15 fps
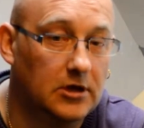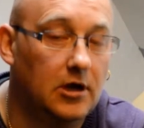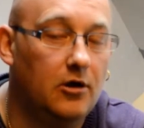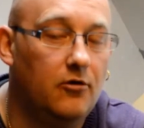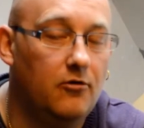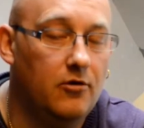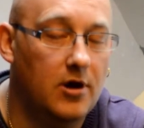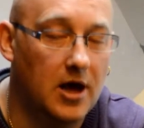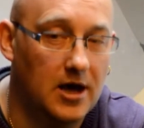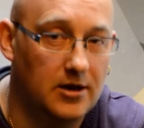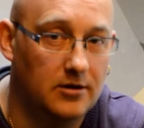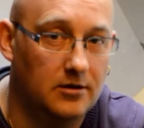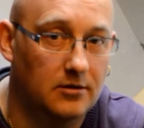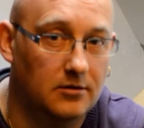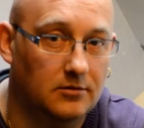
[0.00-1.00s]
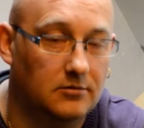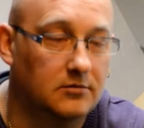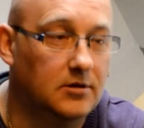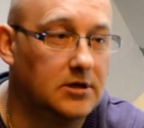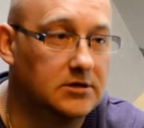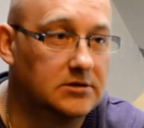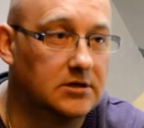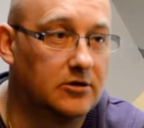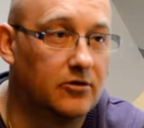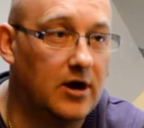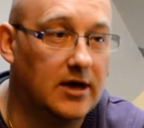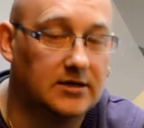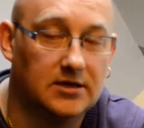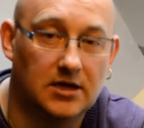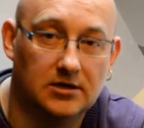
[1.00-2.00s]
None is the
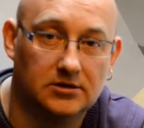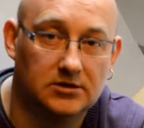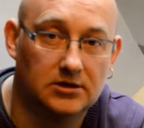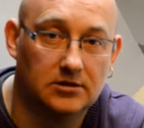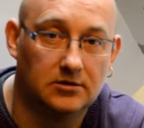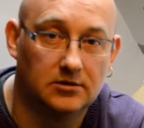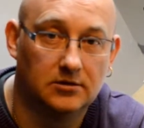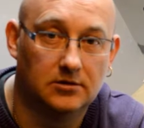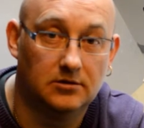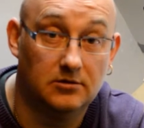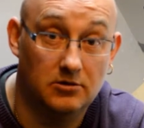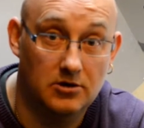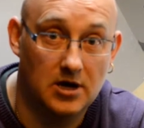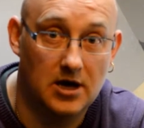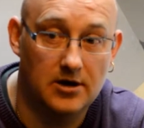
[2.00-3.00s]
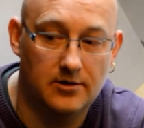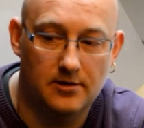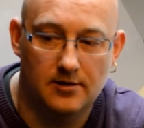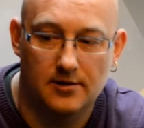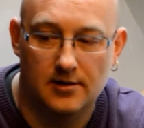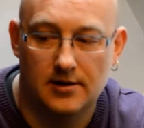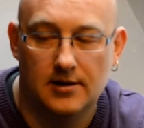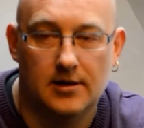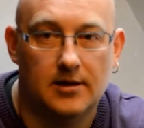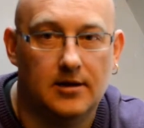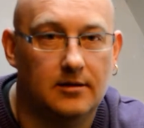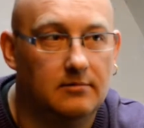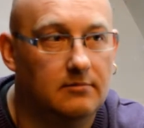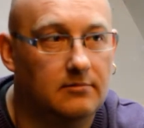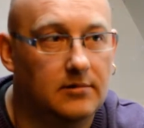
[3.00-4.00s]
correct answer. None.
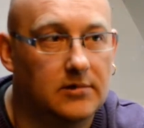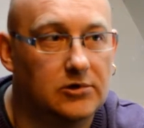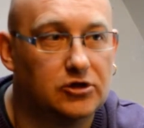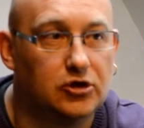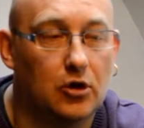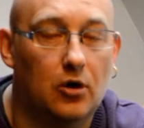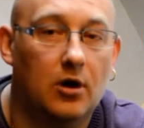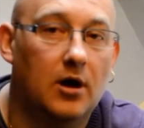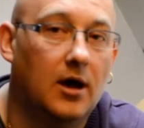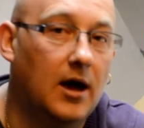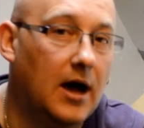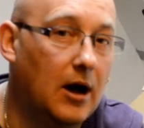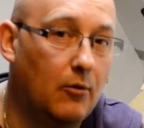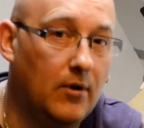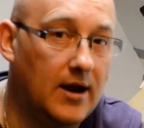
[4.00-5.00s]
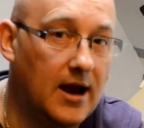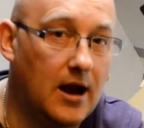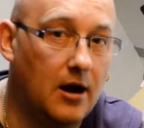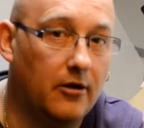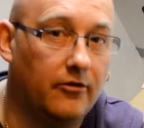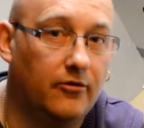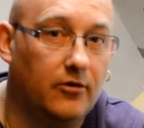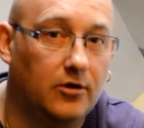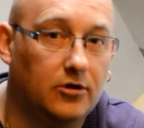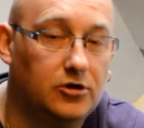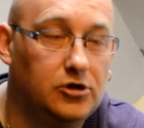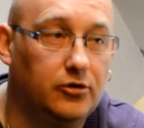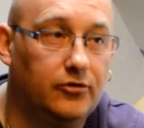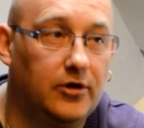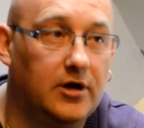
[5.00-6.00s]
So how on earth do
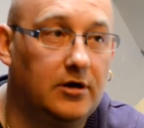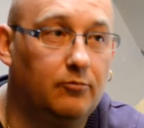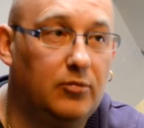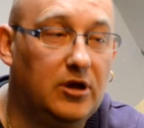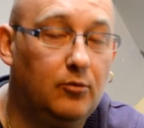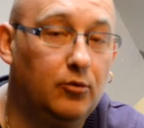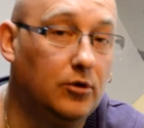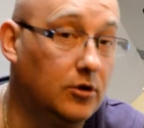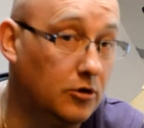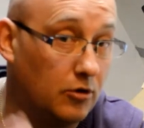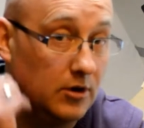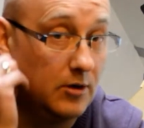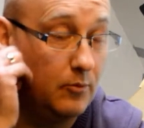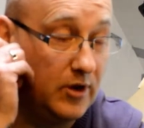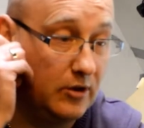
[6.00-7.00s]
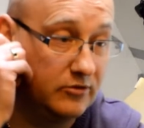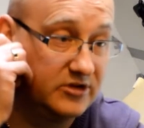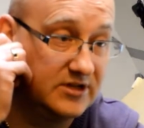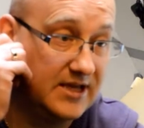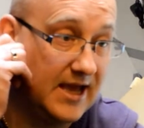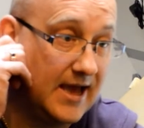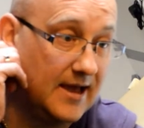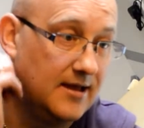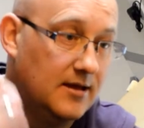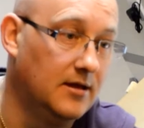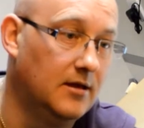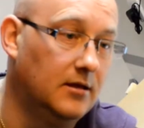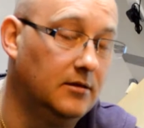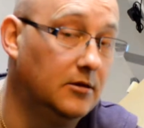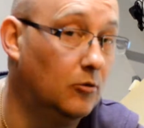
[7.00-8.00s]
you think people are going to be able to get
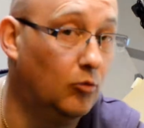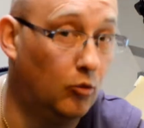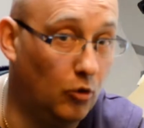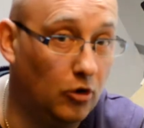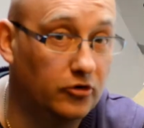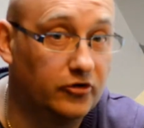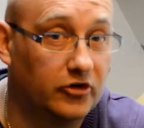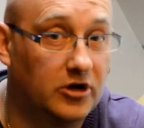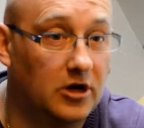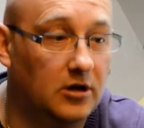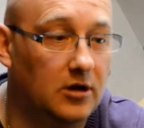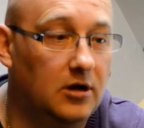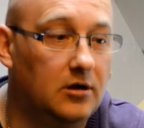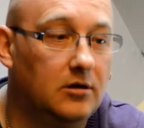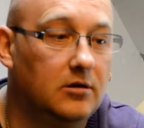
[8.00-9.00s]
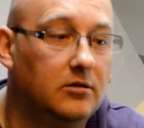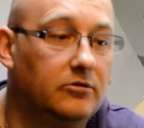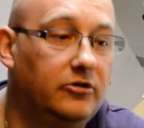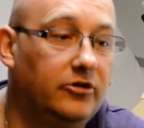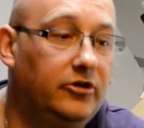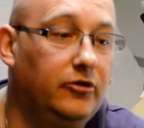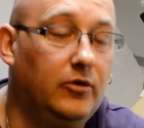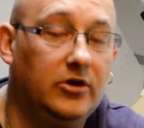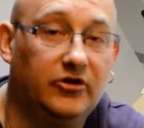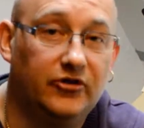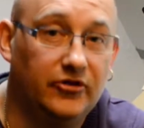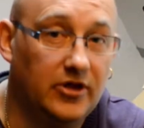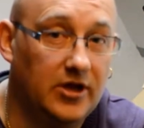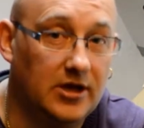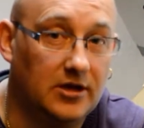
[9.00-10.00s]
the watercolour to do its
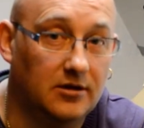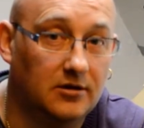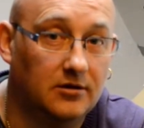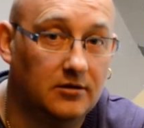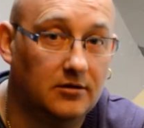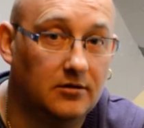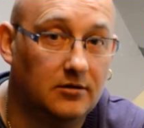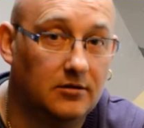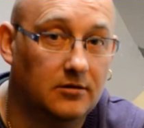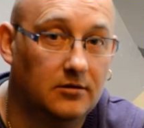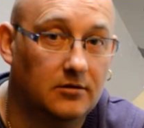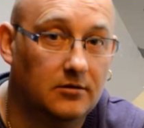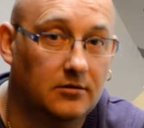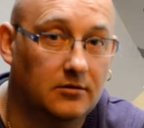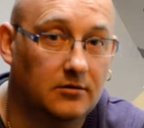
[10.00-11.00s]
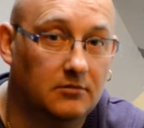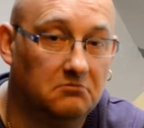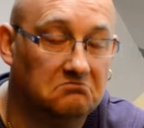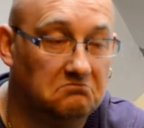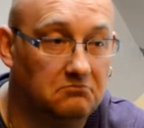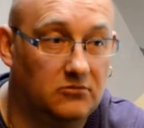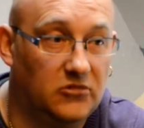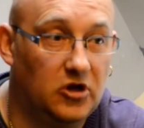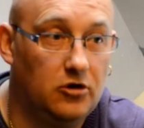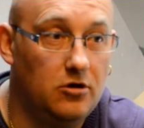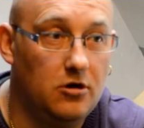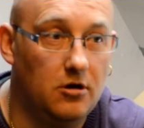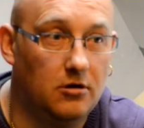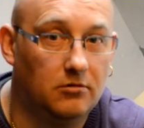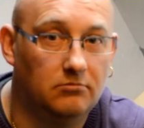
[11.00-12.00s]
thing? They're
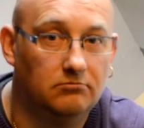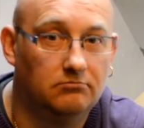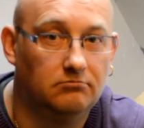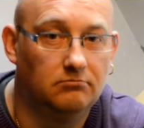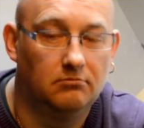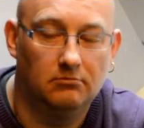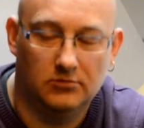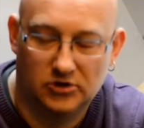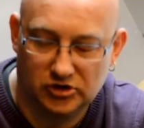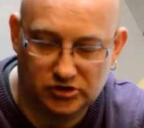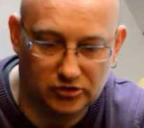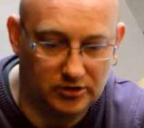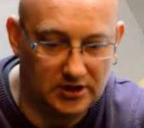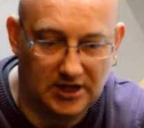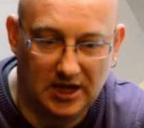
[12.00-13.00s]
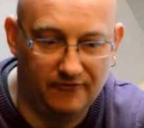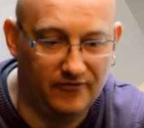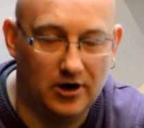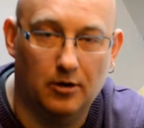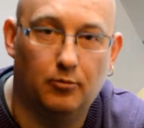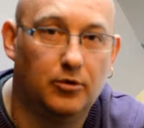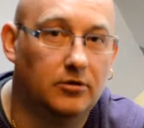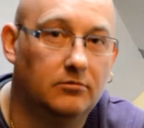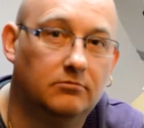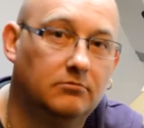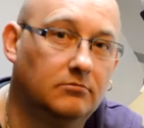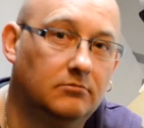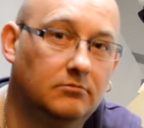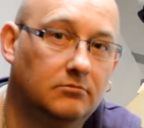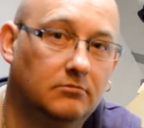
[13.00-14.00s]
not. So they give up.
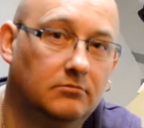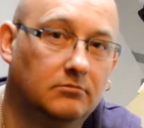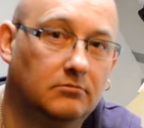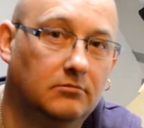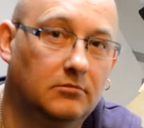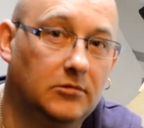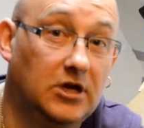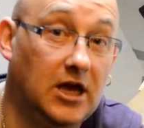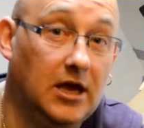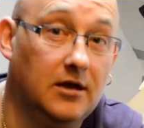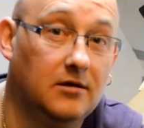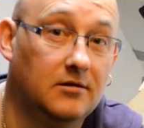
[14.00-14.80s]
Okay?